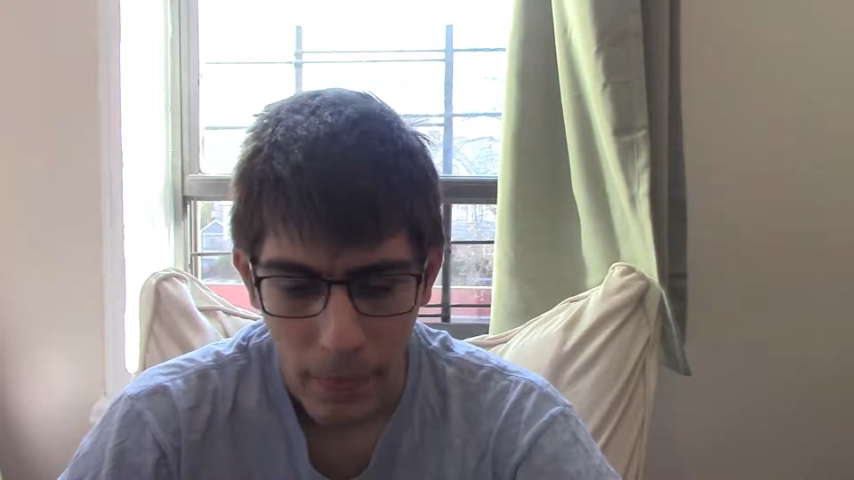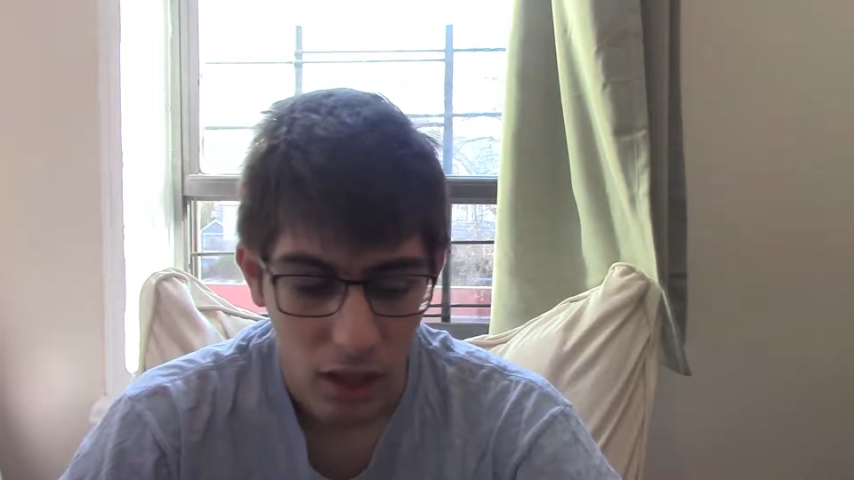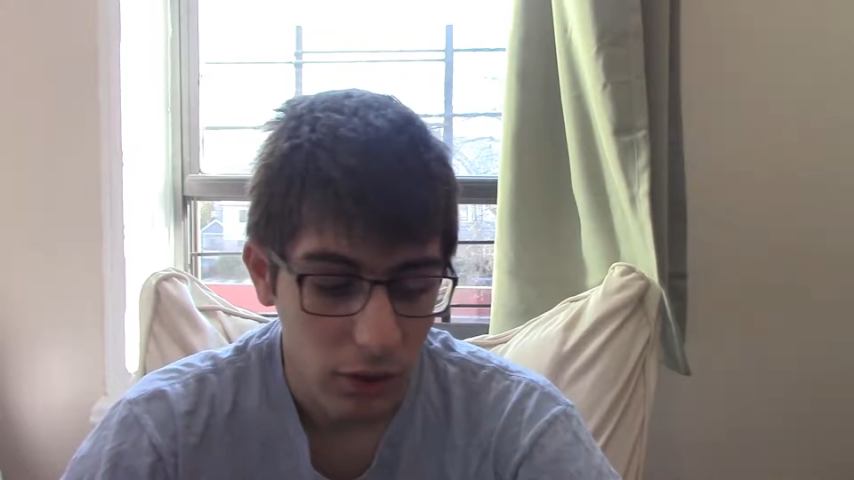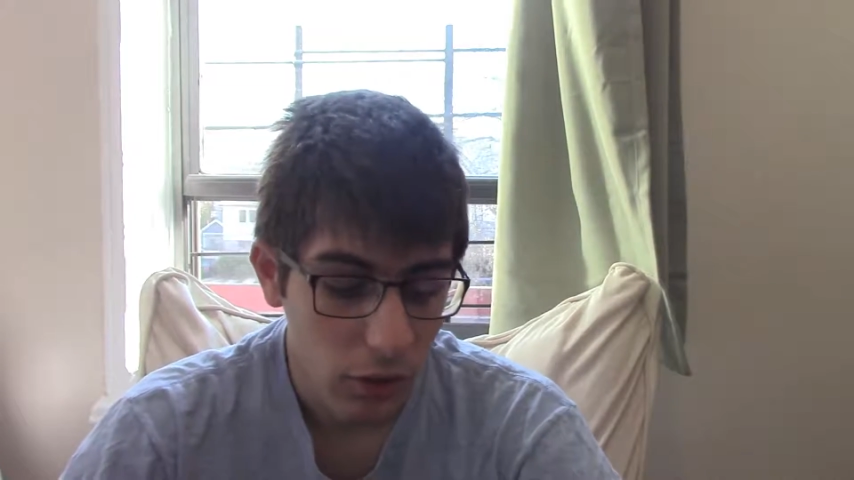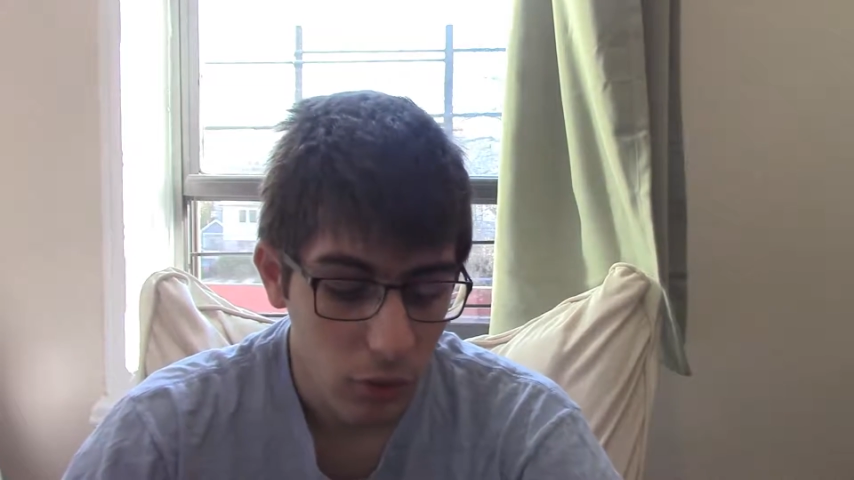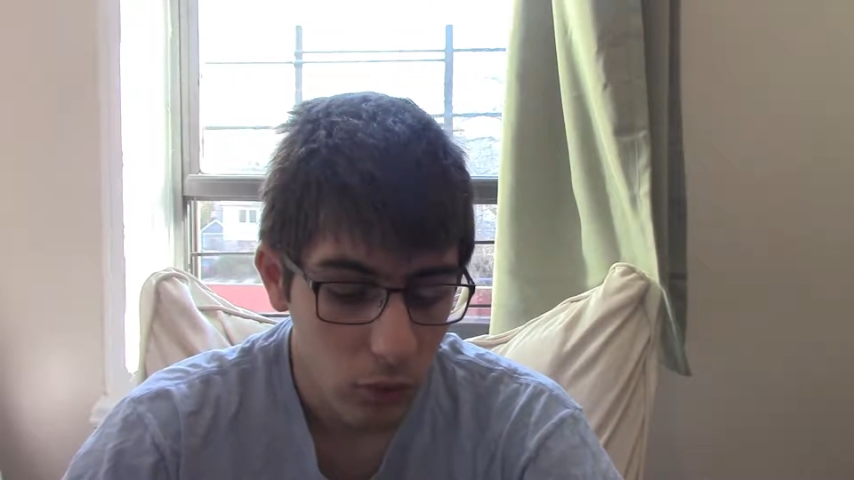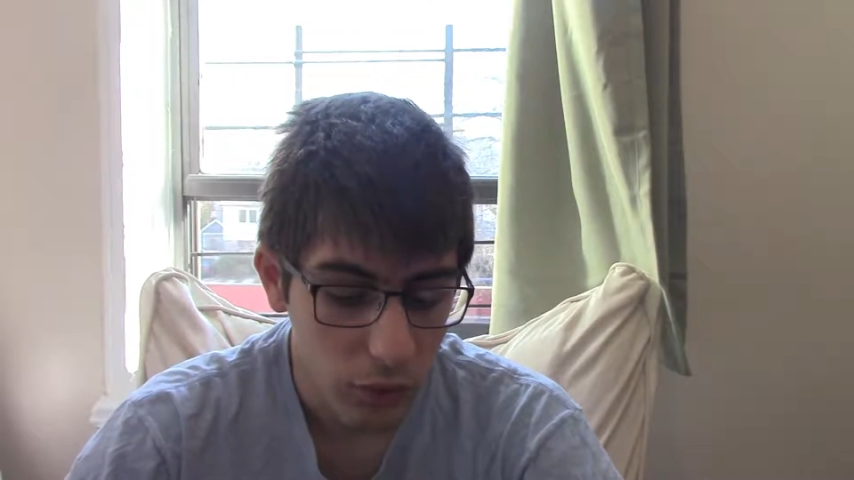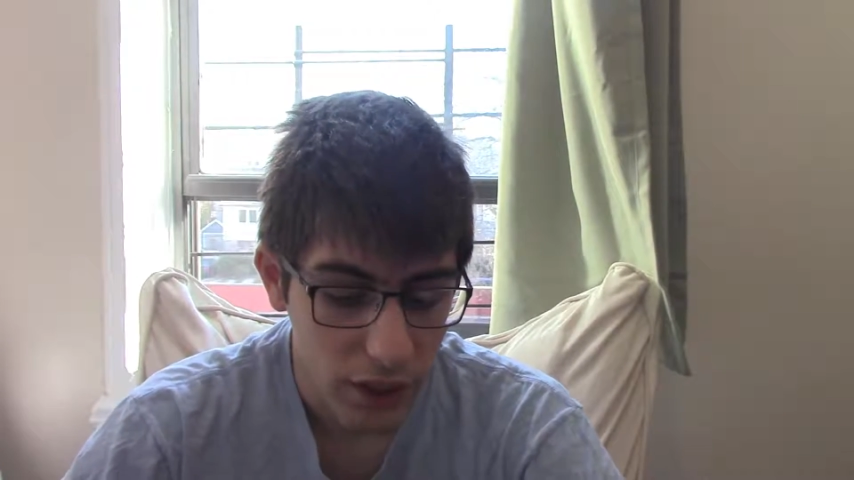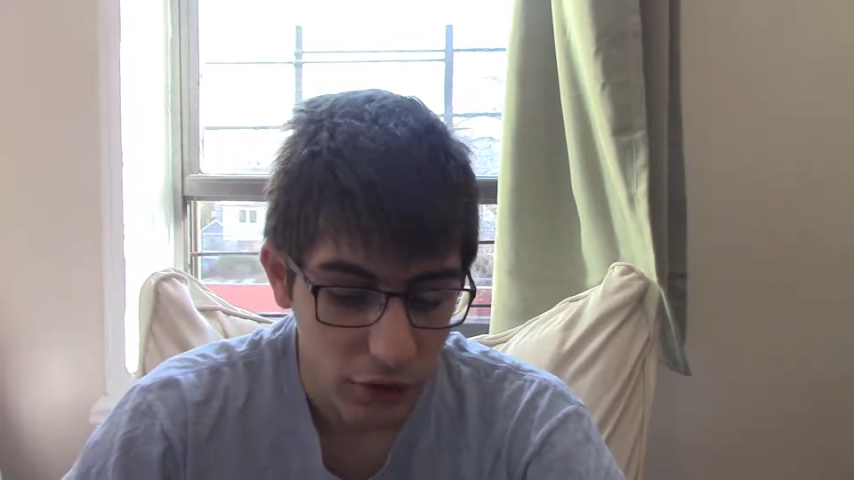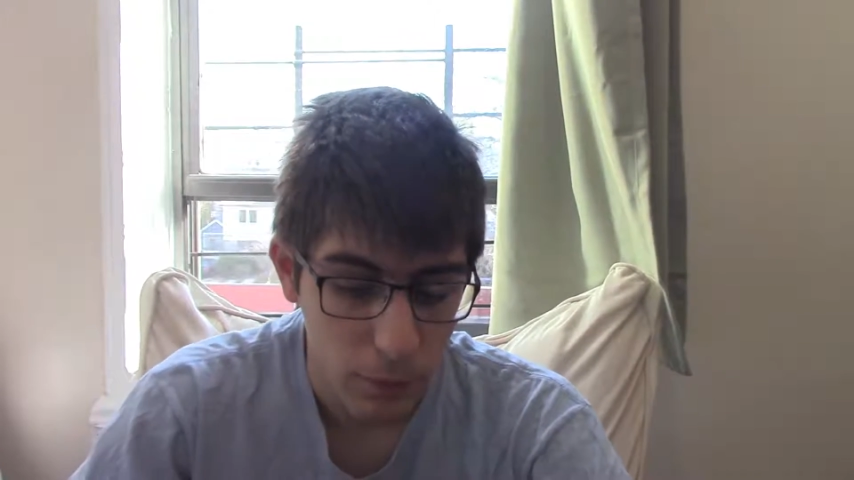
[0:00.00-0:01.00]
another
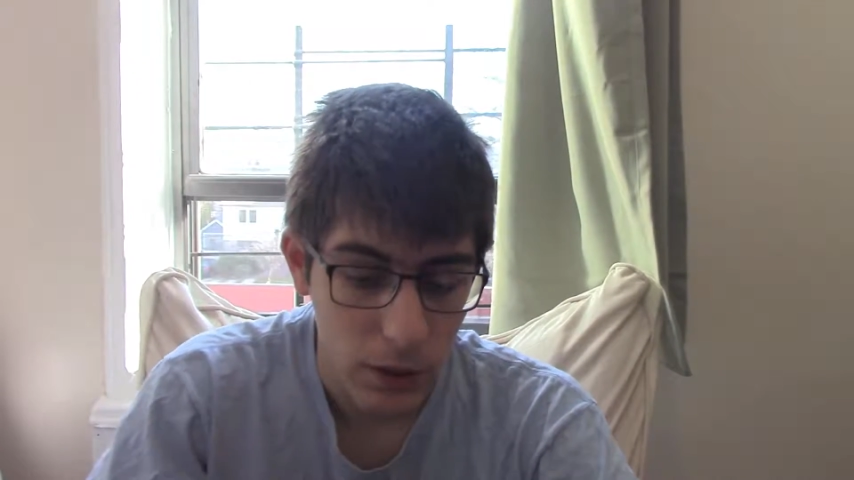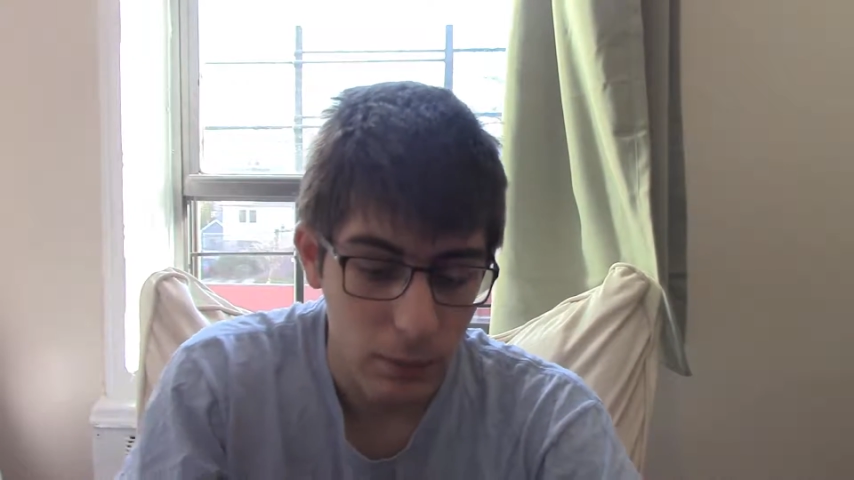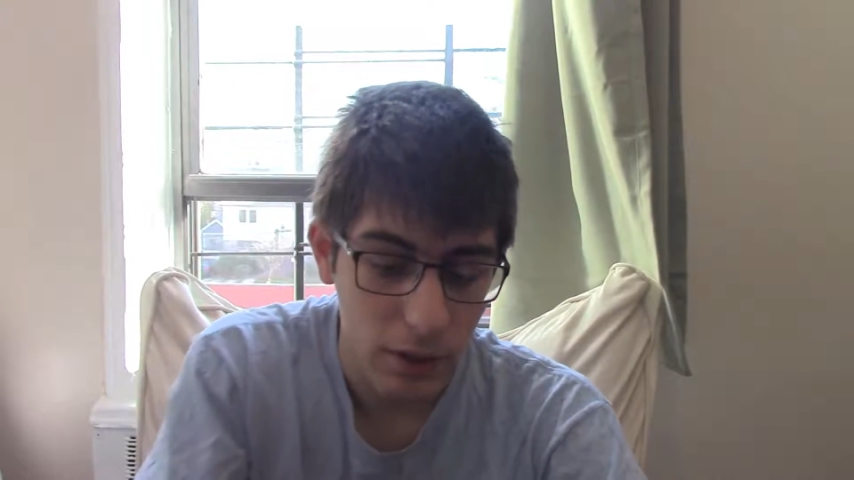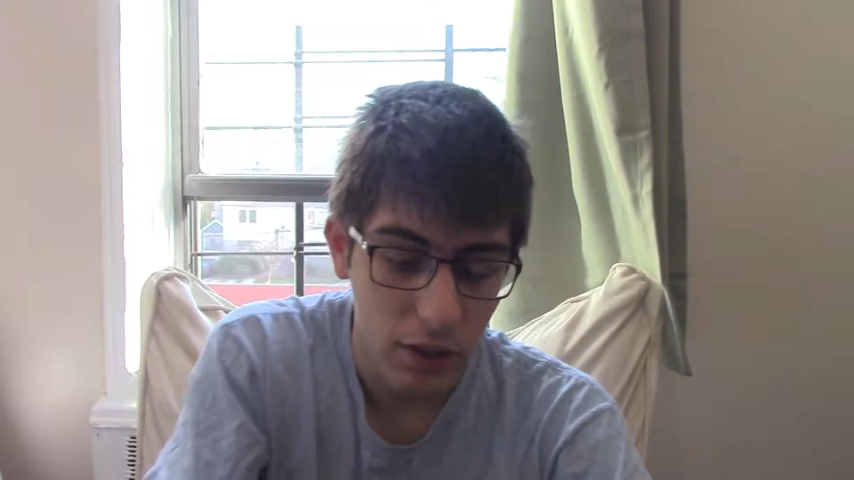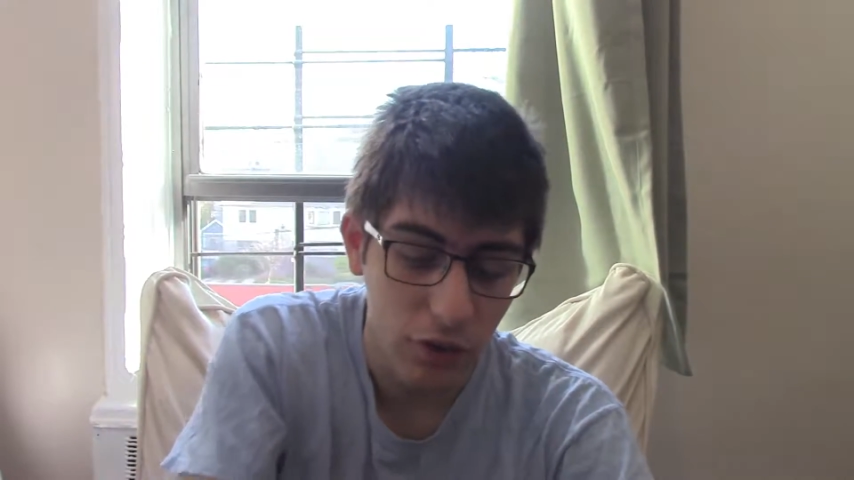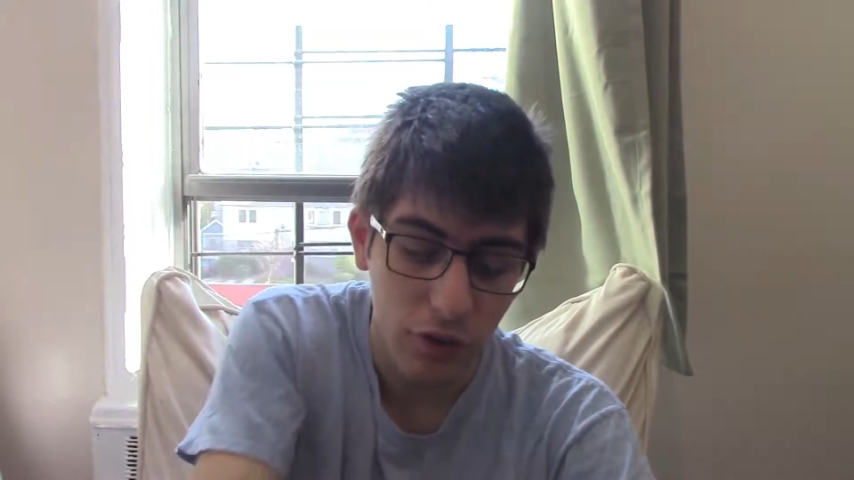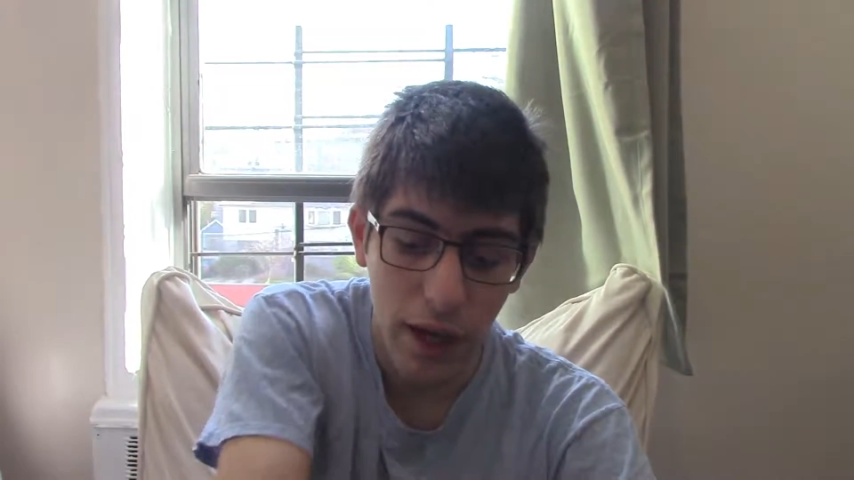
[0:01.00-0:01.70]
old HP because